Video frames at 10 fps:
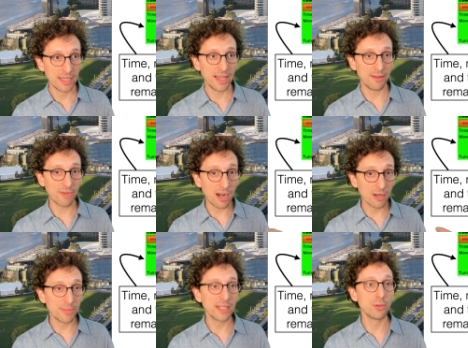
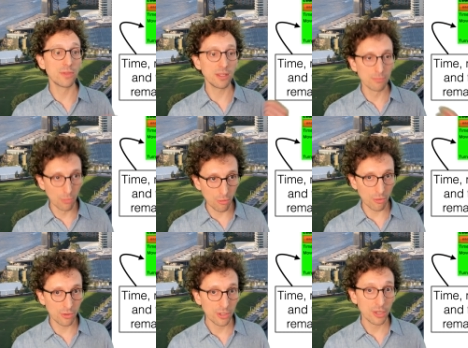environment using
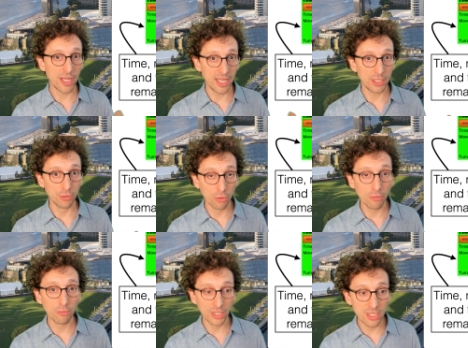more
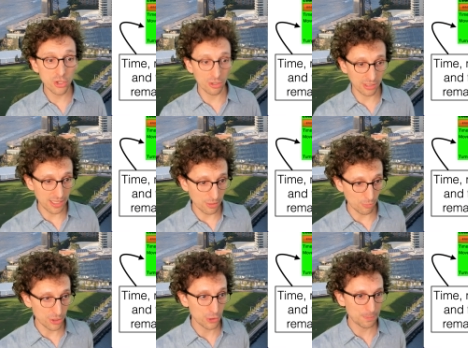richer
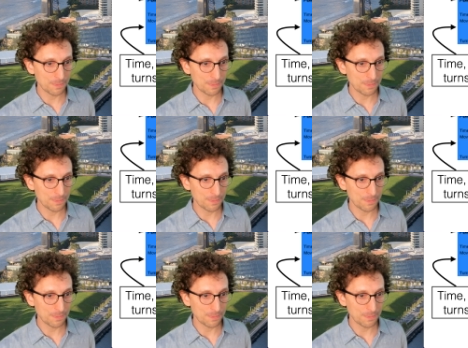language.